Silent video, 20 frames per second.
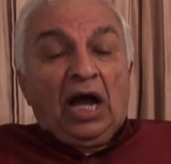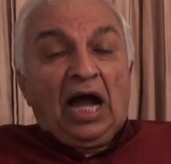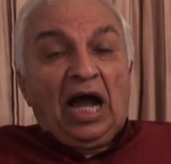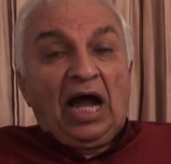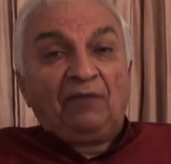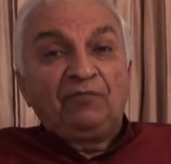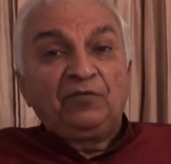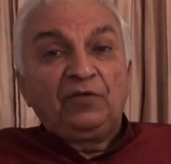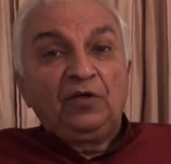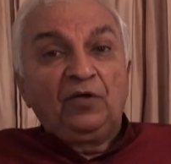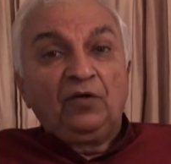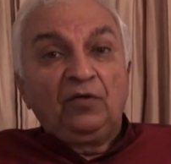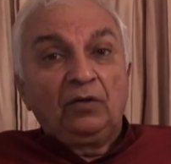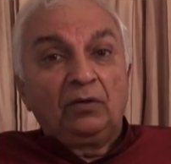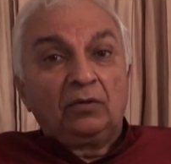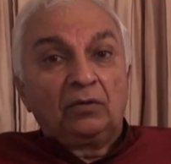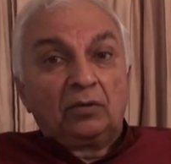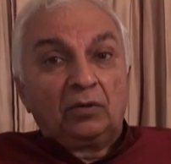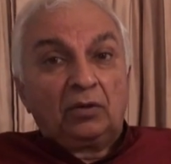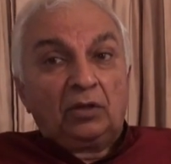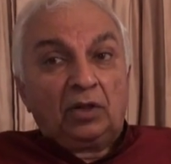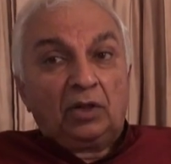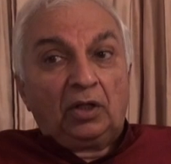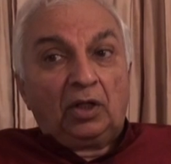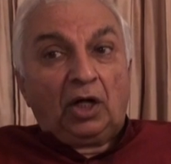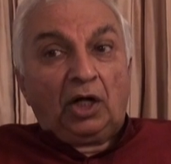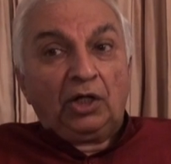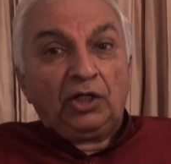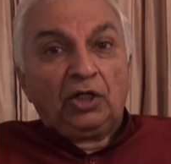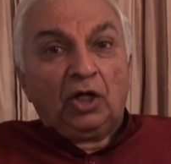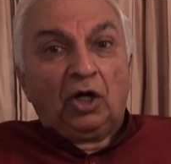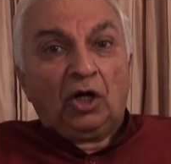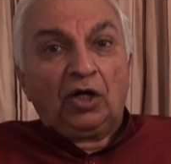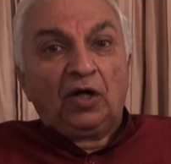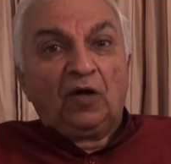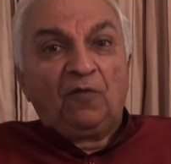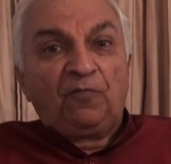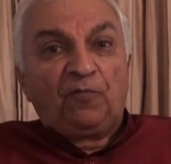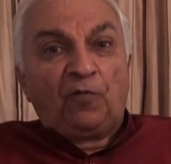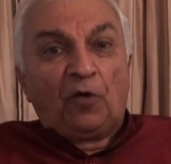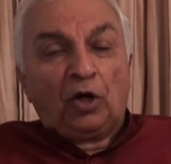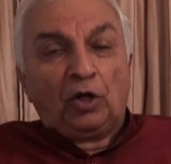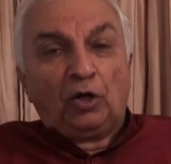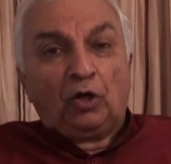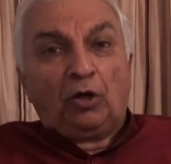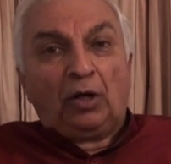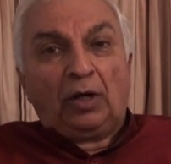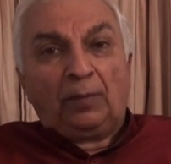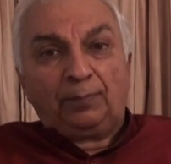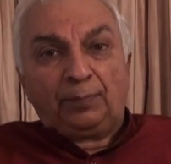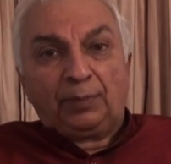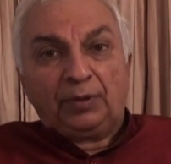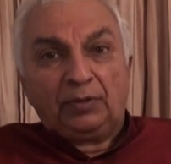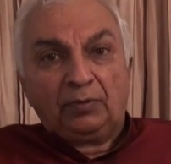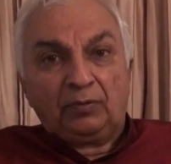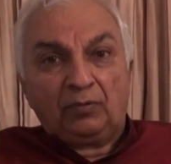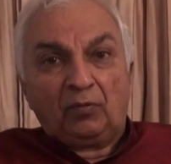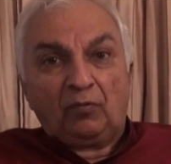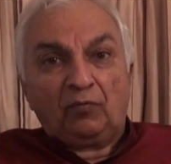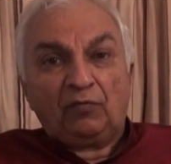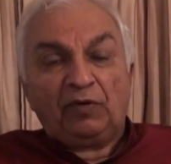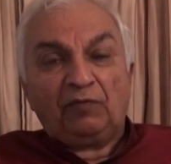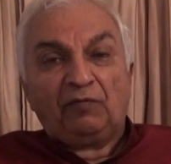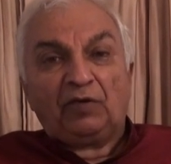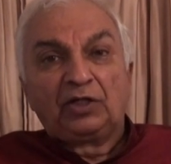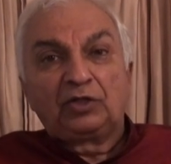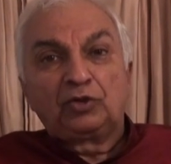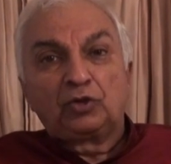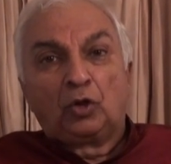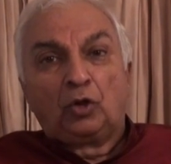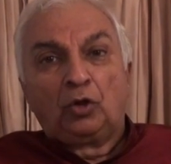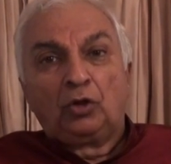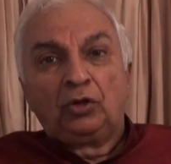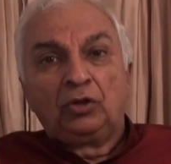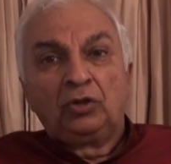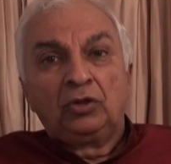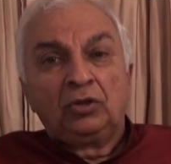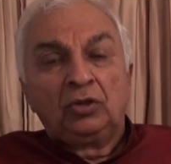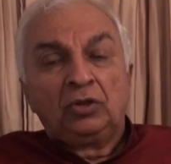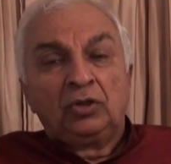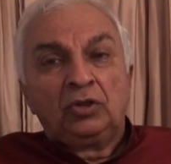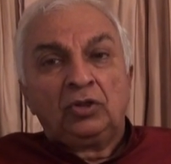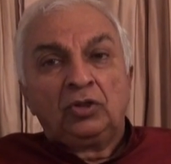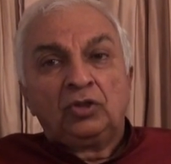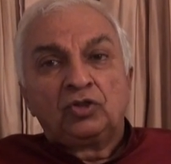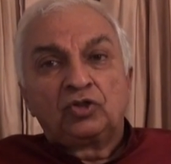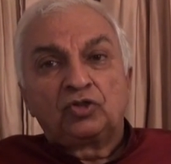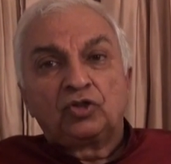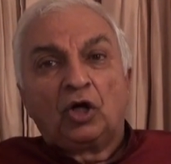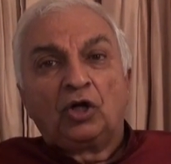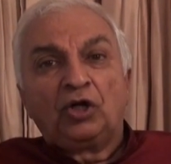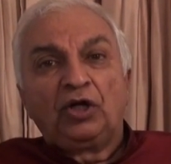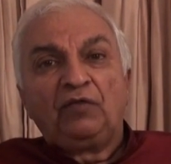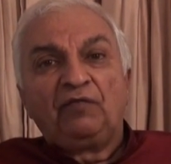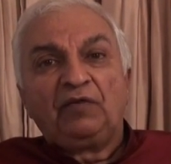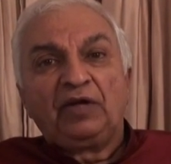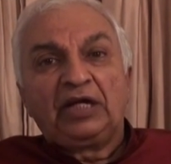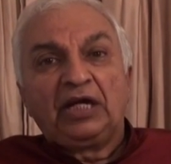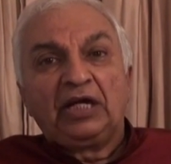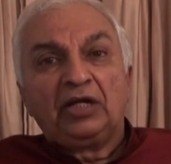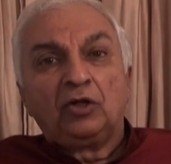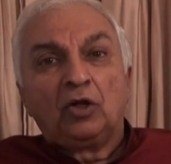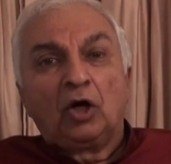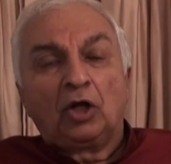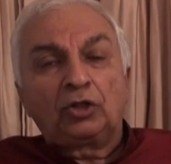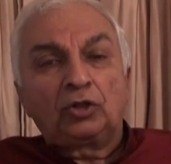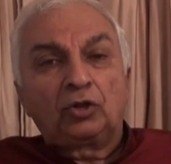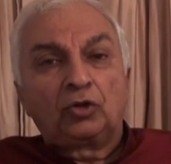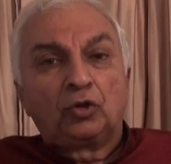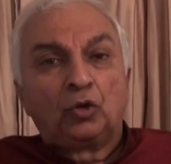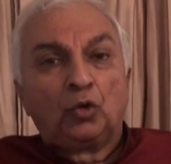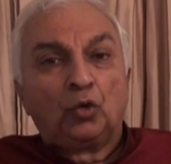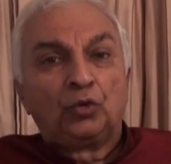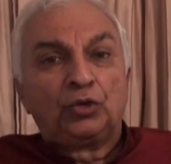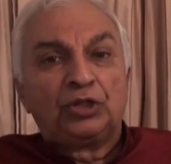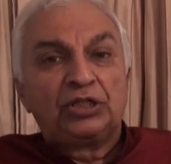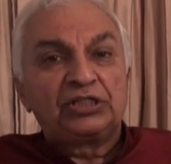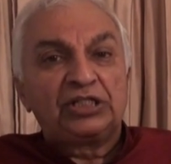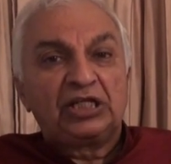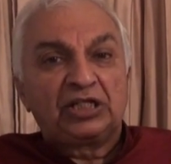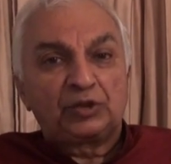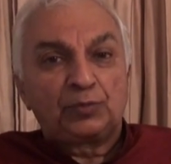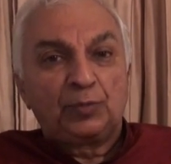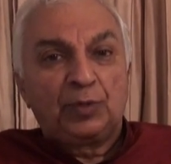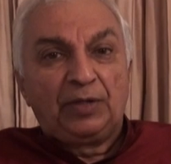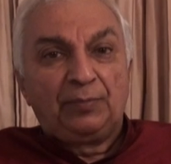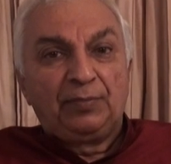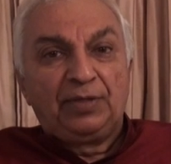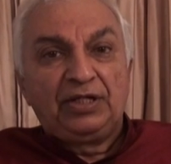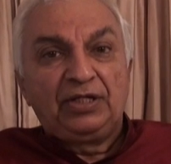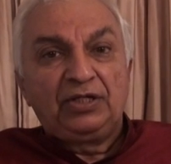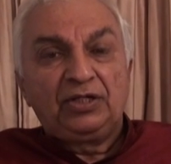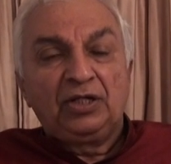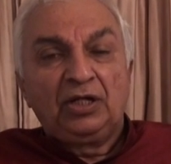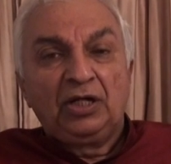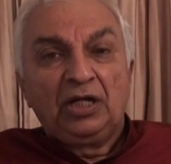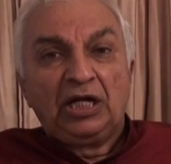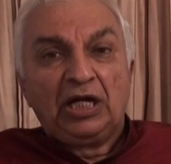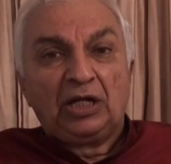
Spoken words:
After a year of follow-up, we were told, sorry, we cannot do this experiment.